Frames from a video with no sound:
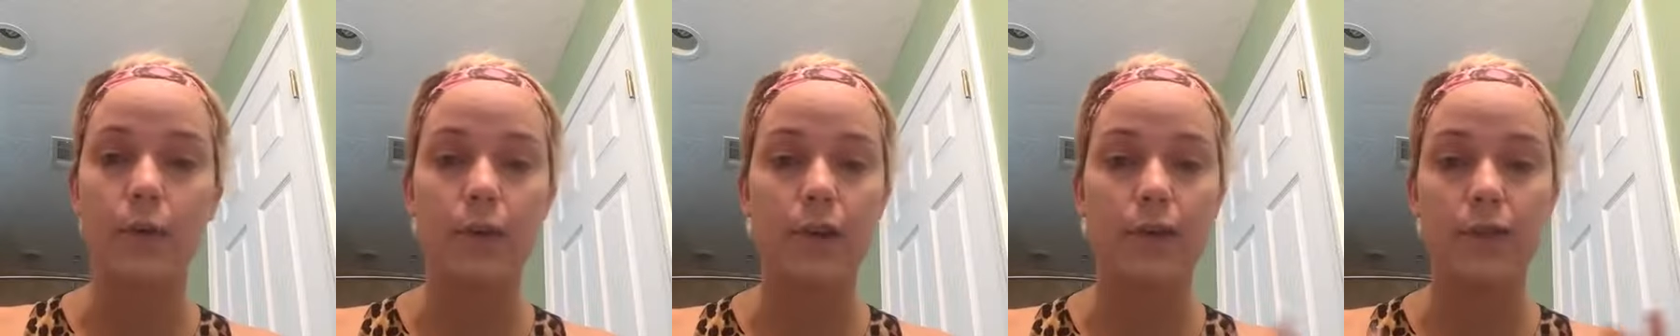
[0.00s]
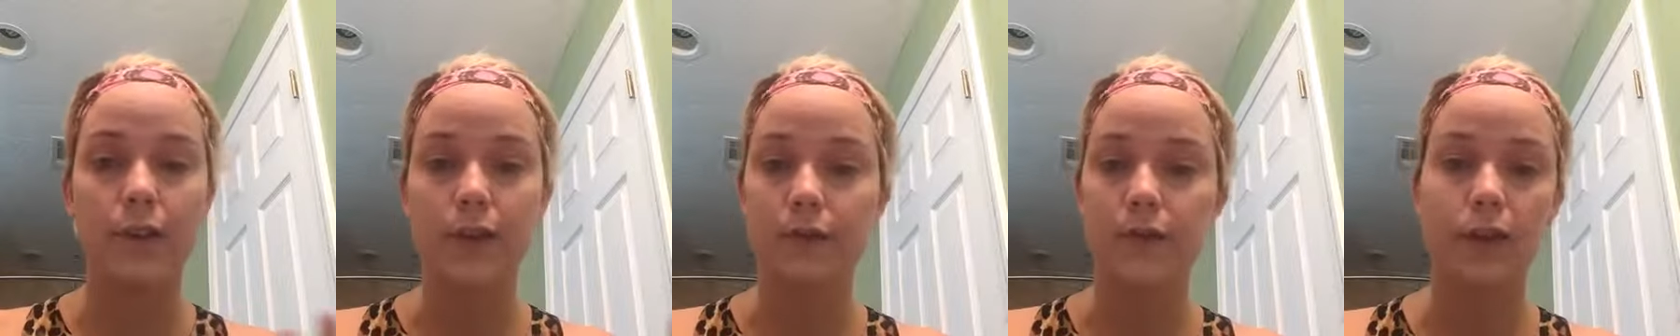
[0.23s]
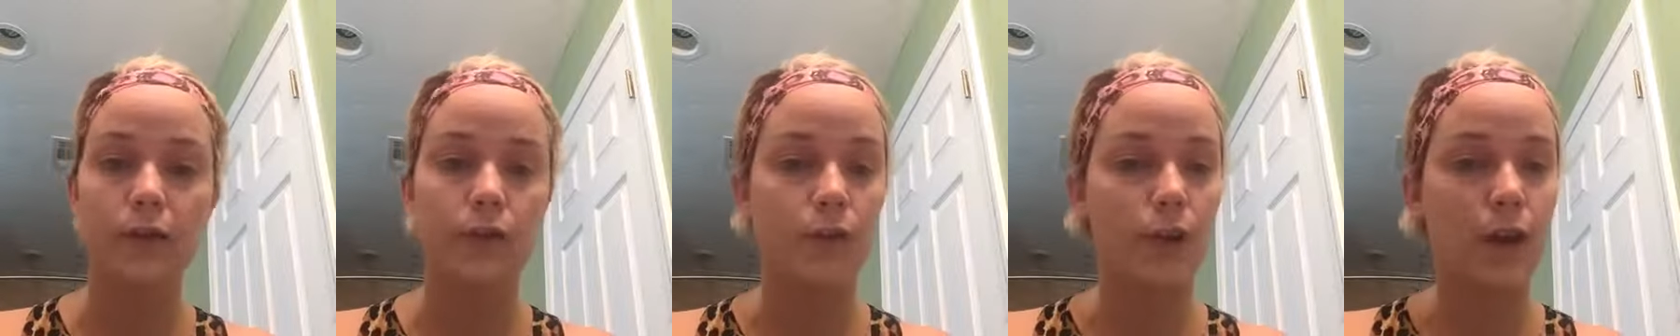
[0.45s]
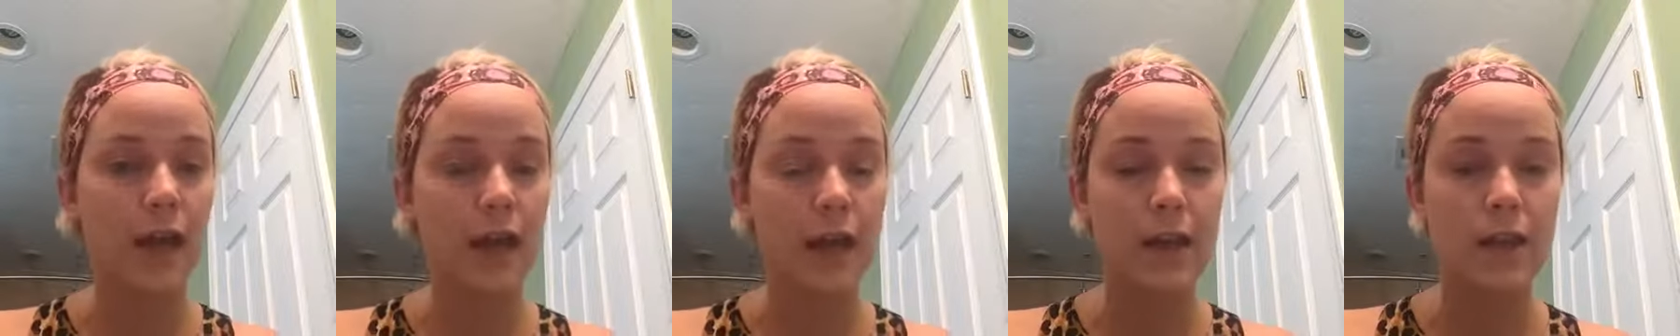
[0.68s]
We've lived here for
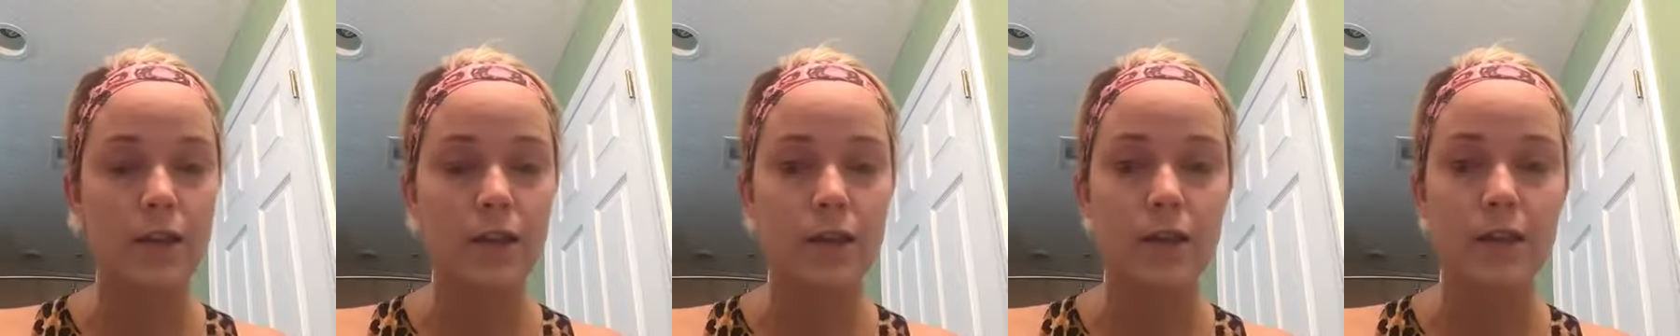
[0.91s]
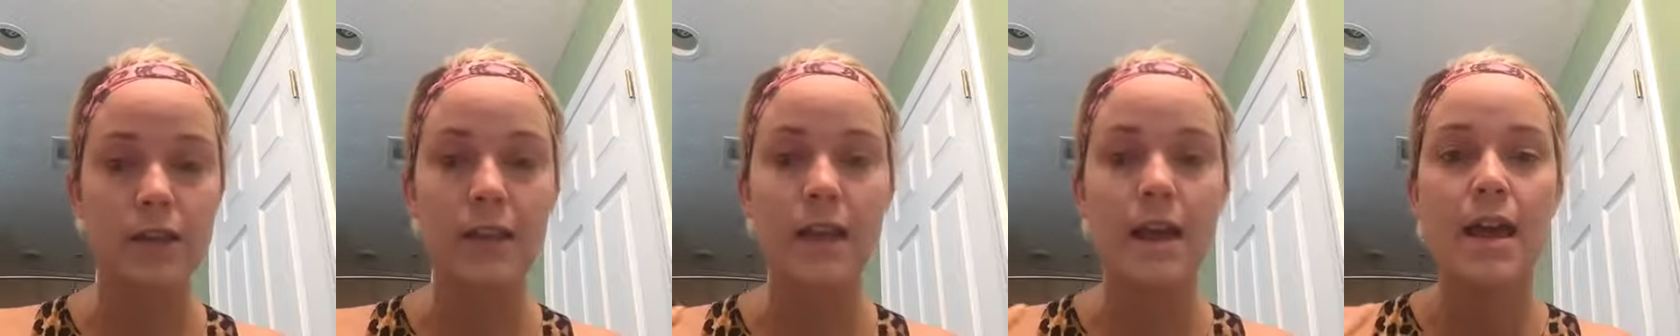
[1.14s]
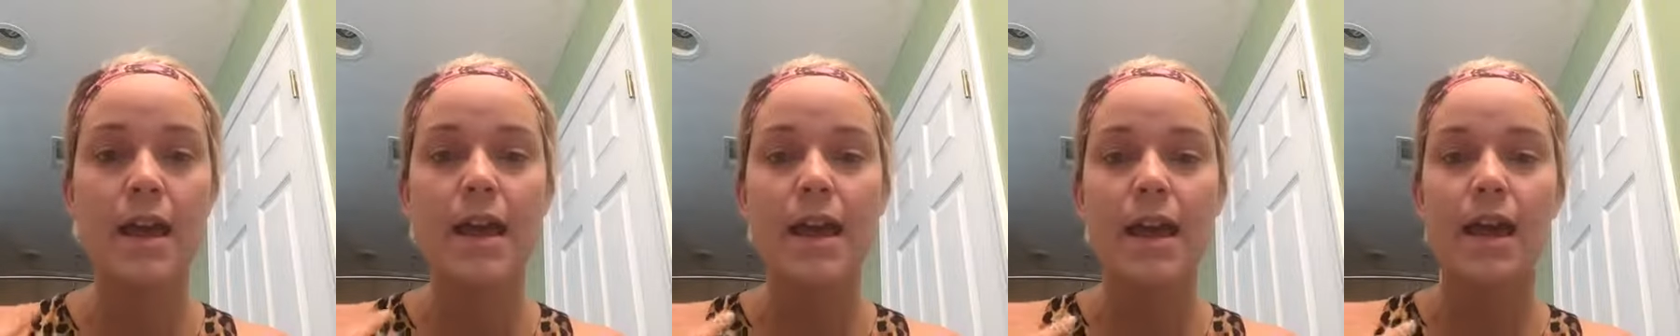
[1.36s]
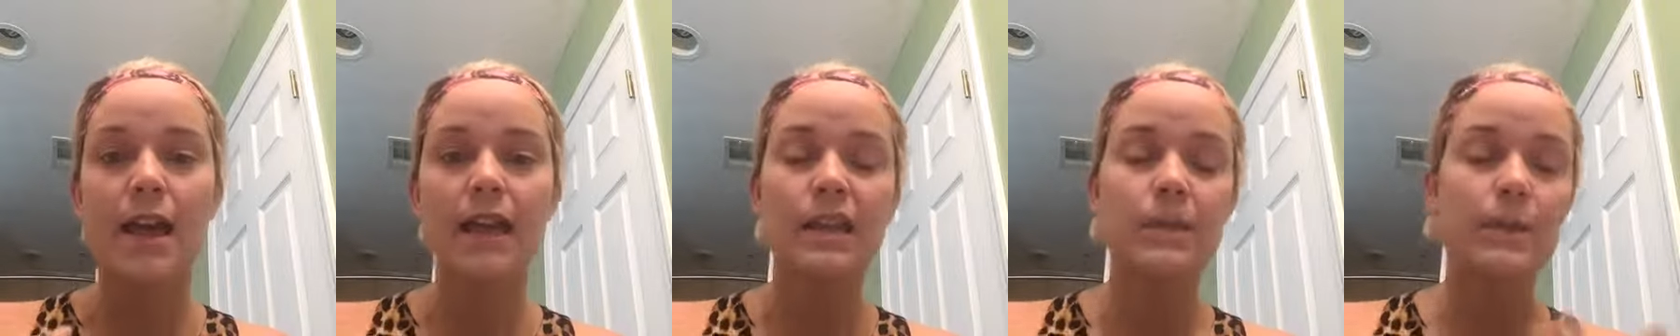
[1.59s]
8 years.
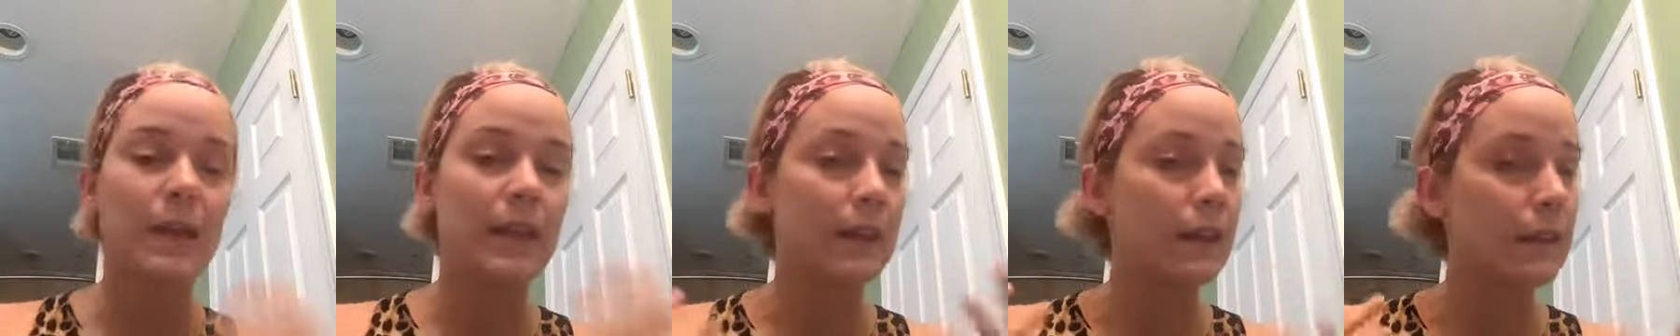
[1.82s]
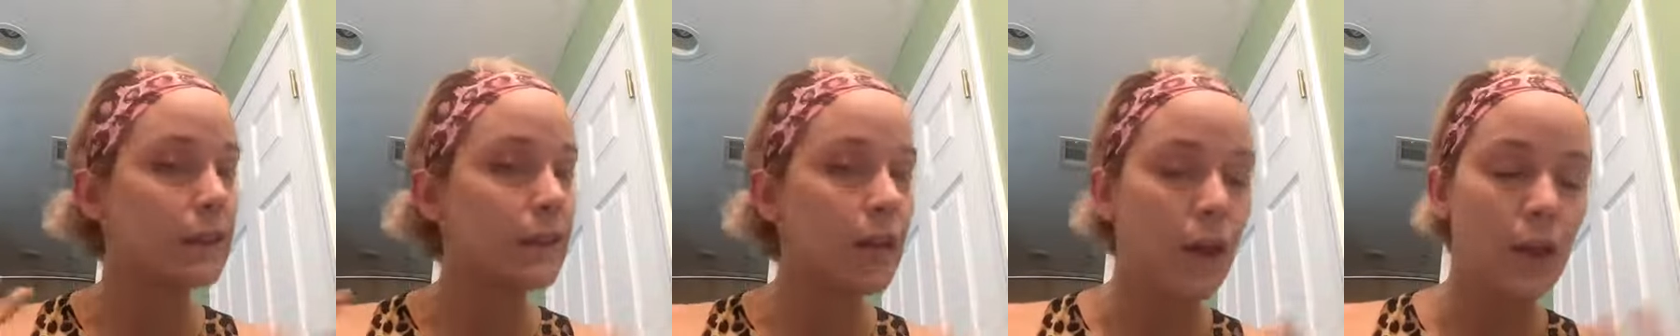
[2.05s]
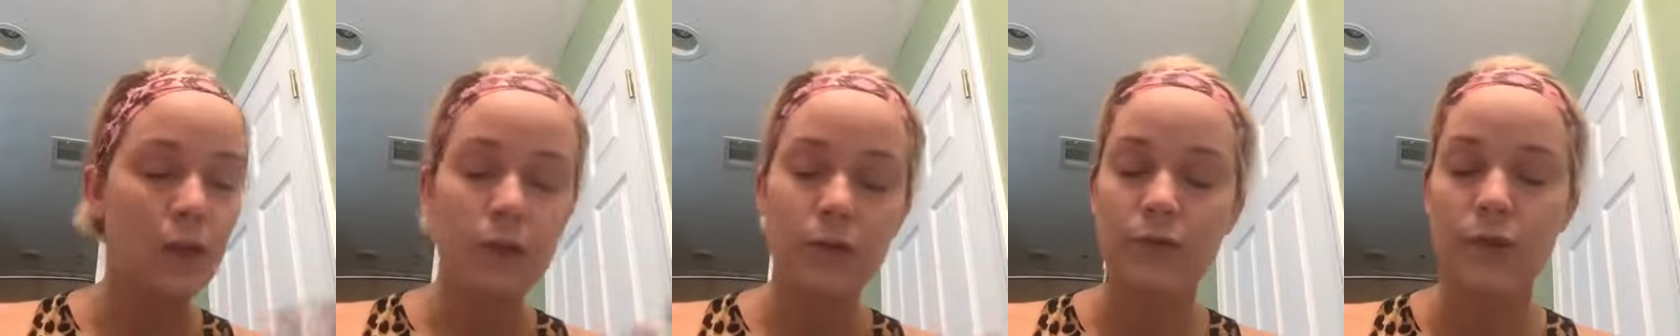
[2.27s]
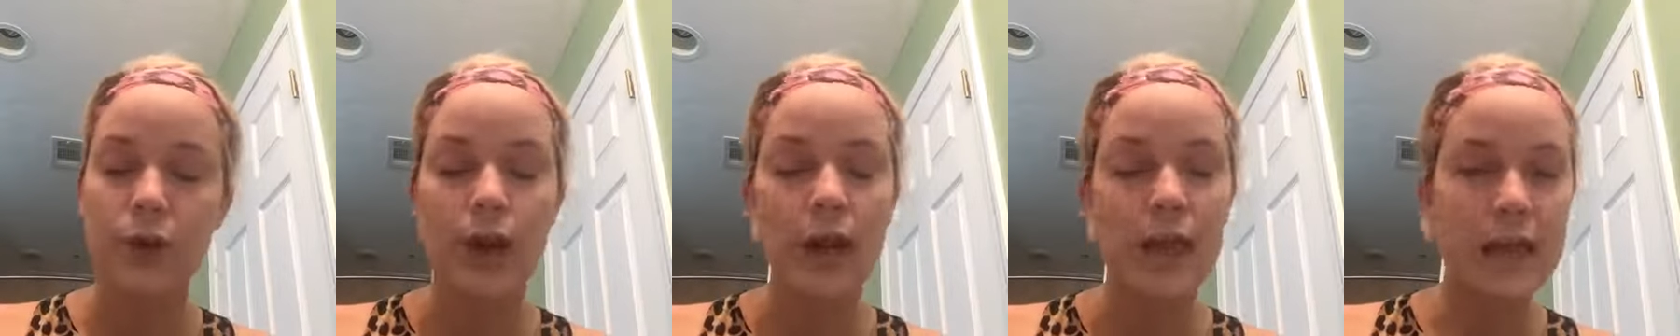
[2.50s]
It's been this color
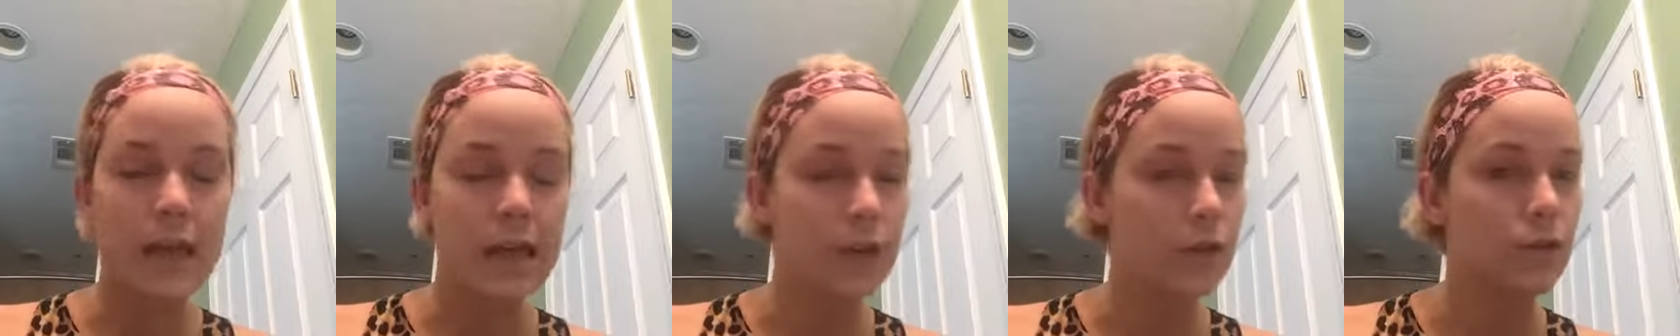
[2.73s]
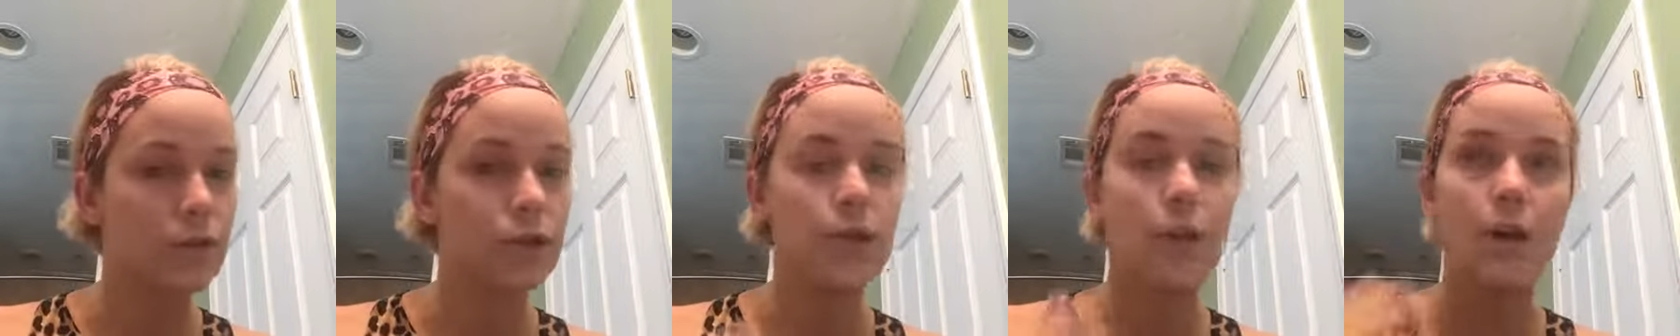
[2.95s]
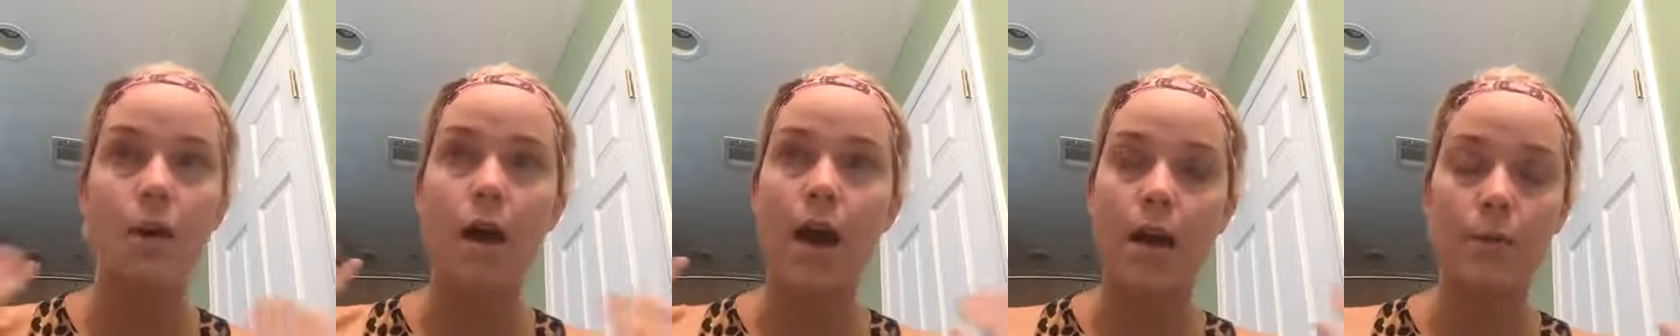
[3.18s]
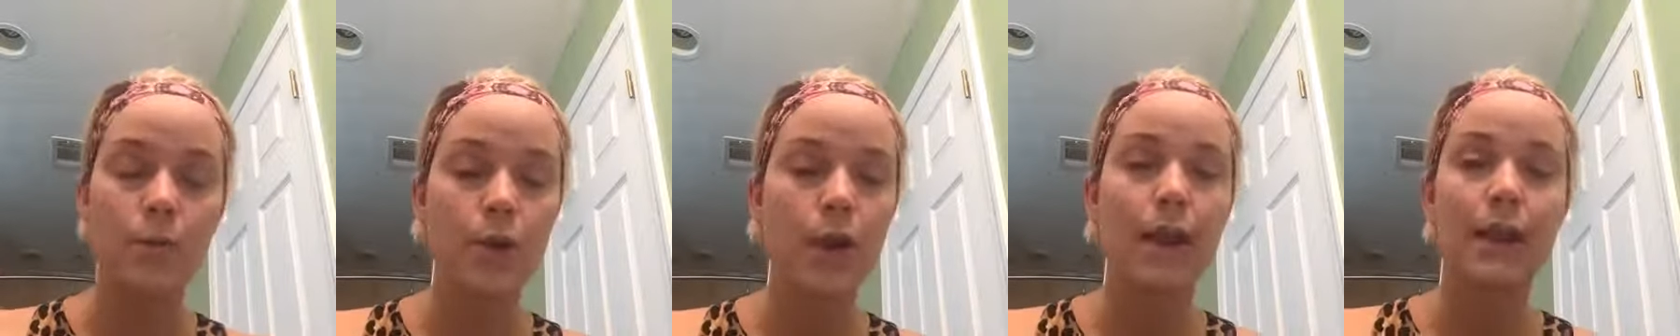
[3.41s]
for 8 years, so
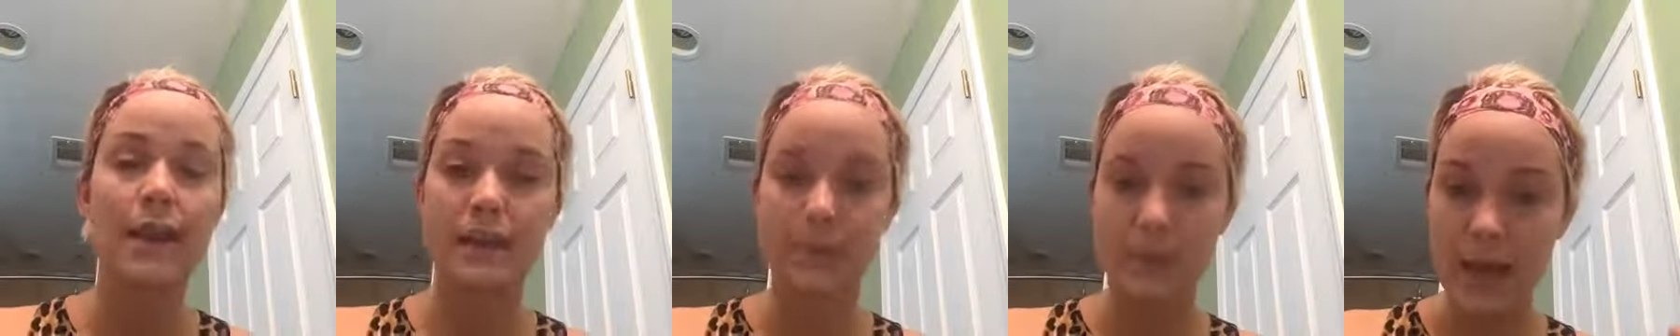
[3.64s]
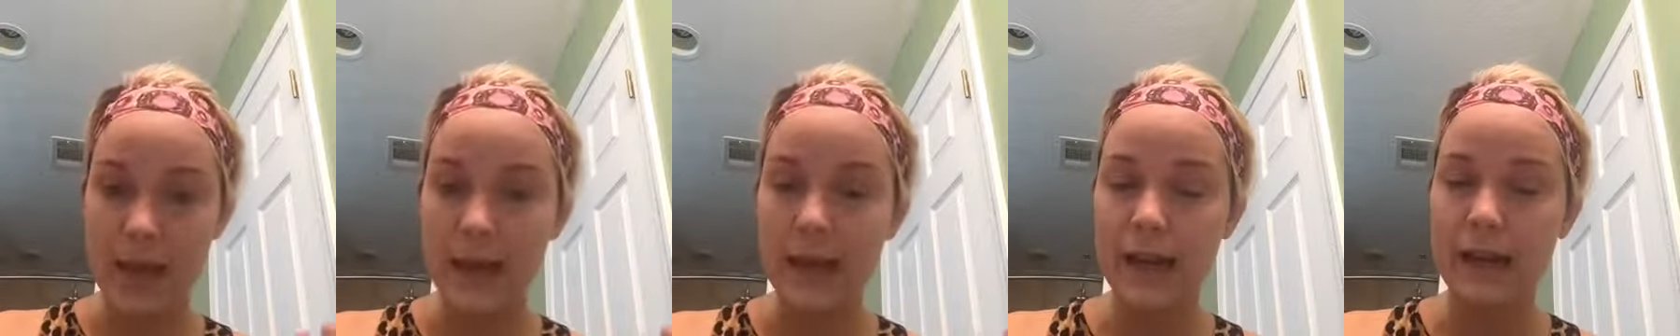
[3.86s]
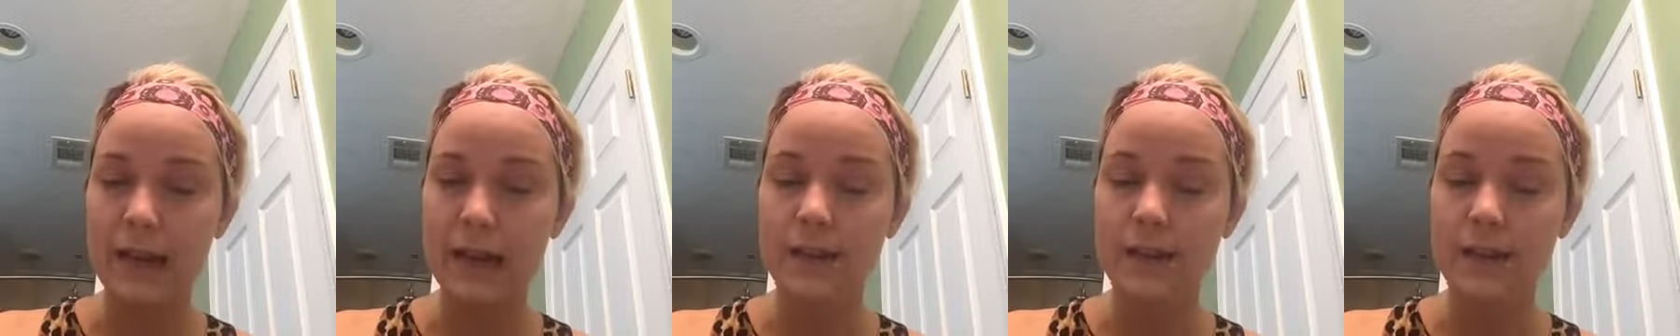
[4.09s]
I'm ready to paint it.